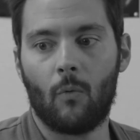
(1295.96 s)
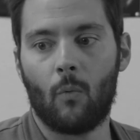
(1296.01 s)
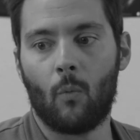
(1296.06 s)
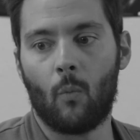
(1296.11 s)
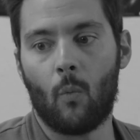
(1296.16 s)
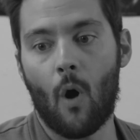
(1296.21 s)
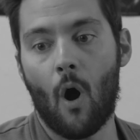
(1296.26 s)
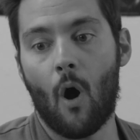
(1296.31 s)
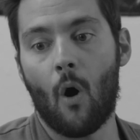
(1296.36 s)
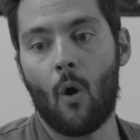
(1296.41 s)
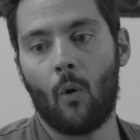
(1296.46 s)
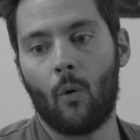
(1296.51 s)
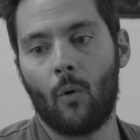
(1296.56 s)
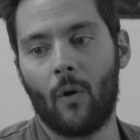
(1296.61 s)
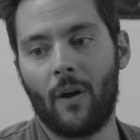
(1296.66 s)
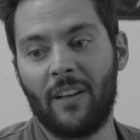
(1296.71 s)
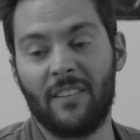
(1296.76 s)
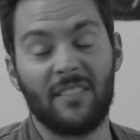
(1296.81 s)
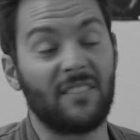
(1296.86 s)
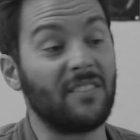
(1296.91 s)

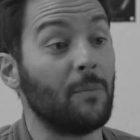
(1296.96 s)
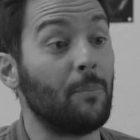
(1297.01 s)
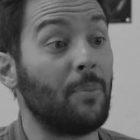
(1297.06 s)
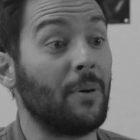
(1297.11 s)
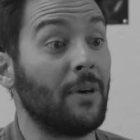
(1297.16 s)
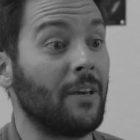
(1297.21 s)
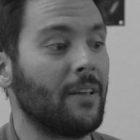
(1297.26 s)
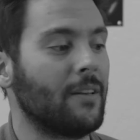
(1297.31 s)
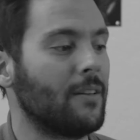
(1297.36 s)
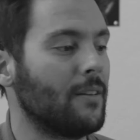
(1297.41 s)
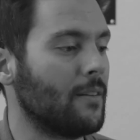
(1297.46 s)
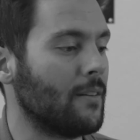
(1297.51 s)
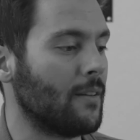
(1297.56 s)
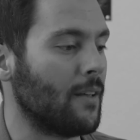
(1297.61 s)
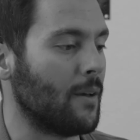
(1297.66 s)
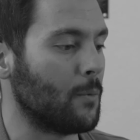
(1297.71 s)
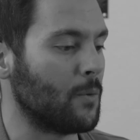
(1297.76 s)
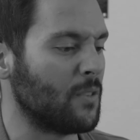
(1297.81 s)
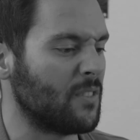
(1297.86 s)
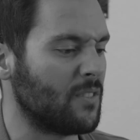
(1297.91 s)
incipit
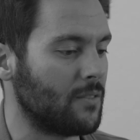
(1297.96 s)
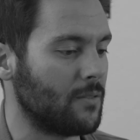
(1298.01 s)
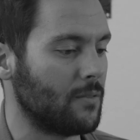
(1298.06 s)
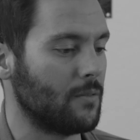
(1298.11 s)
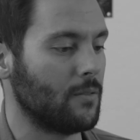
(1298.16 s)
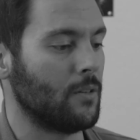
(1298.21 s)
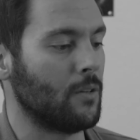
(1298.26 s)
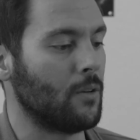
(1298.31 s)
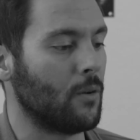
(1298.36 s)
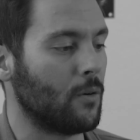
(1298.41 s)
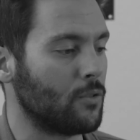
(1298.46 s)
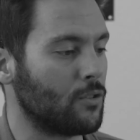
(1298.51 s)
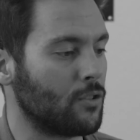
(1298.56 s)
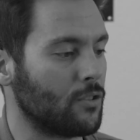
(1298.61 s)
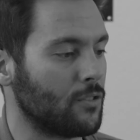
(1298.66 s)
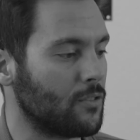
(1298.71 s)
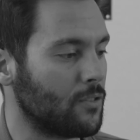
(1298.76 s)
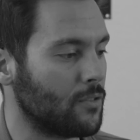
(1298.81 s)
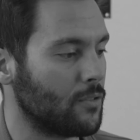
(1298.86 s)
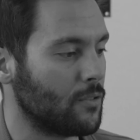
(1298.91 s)
that was,
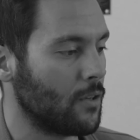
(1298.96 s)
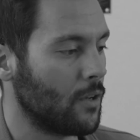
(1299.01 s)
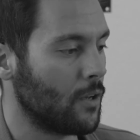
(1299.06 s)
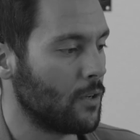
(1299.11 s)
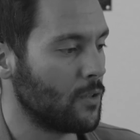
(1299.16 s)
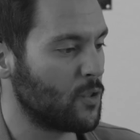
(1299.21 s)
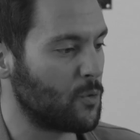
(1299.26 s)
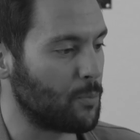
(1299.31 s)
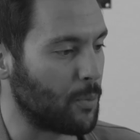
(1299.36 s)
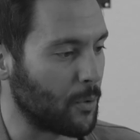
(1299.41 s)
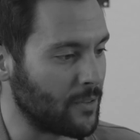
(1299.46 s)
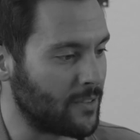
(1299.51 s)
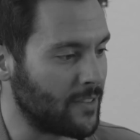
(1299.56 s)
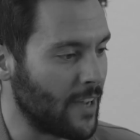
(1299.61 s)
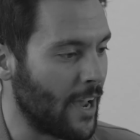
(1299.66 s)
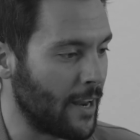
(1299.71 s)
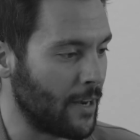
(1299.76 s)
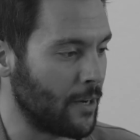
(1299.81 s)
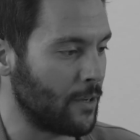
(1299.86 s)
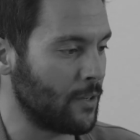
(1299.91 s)
just
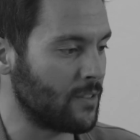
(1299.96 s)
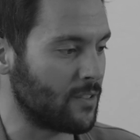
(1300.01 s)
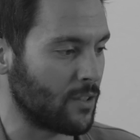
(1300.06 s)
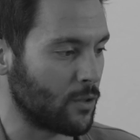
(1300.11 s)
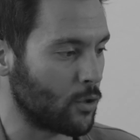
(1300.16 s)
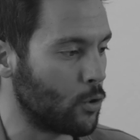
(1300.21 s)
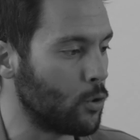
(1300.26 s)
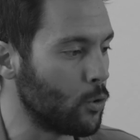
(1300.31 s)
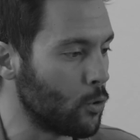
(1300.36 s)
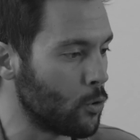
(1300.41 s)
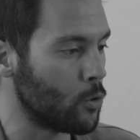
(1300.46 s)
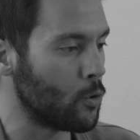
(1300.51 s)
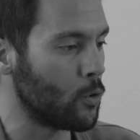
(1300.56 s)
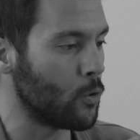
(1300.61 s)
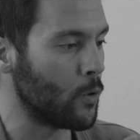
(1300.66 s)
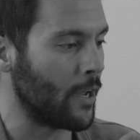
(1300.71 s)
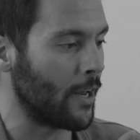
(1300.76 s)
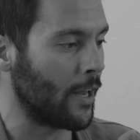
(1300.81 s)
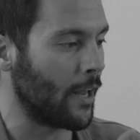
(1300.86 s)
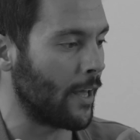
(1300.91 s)
spontaneous and
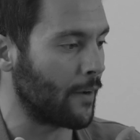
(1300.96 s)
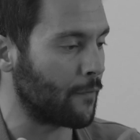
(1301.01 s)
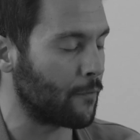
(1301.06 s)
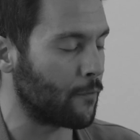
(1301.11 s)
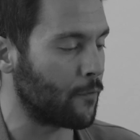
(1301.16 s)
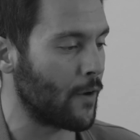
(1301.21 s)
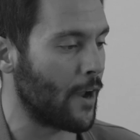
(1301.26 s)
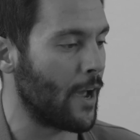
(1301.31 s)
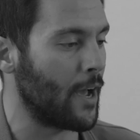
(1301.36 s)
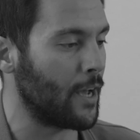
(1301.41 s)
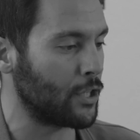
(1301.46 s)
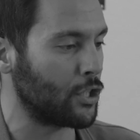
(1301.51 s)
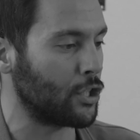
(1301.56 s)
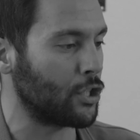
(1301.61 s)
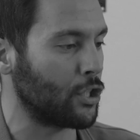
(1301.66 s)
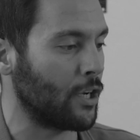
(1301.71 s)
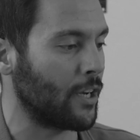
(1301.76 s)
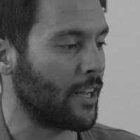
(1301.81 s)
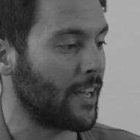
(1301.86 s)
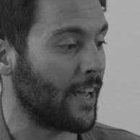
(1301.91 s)
cool and like
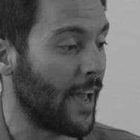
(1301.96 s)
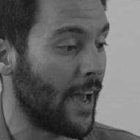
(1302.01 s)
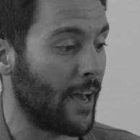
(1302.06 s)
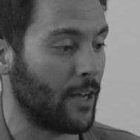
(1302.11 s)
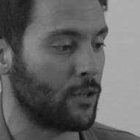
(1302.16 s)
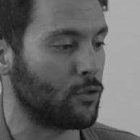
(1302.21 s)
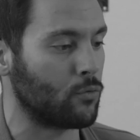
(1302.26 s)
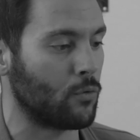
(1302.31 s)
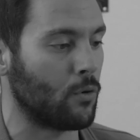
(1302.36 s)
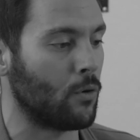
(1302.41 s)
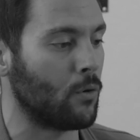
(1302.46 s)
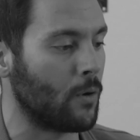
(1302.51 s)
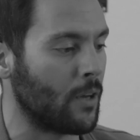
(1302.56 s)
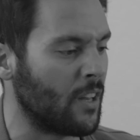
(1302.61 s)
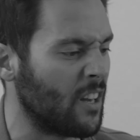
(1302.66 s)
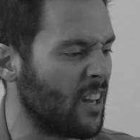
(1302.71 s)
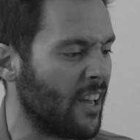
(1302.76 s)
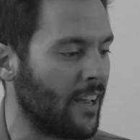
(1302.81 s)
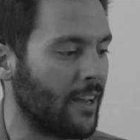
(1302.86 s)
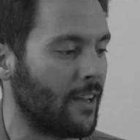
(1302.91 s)
fresh and casual
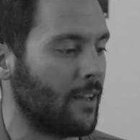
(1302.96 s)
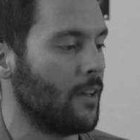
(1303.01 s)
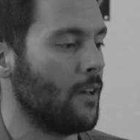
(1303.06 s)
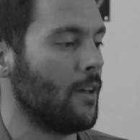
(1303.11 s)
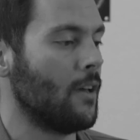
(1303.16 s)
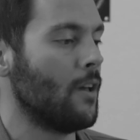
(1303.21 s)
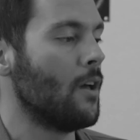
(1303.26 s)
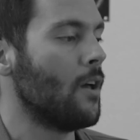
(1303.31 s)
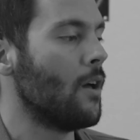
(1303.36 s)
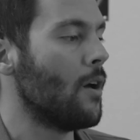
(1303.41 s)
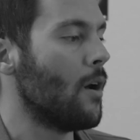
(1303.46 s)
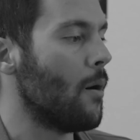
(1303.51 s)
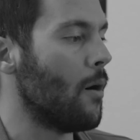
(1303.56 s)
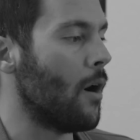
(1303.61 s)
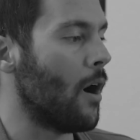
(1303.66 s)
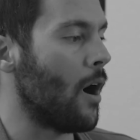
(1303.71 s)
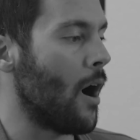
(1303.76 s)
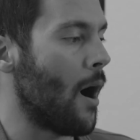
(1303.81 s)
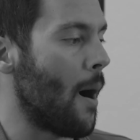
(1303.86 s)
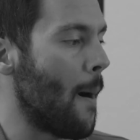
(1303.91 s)
and like,
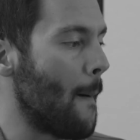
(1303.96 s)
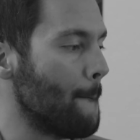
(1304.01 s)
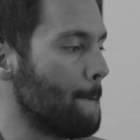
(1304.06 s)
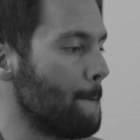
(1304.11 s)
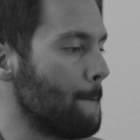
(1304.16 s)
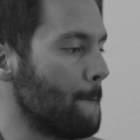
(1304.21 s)
a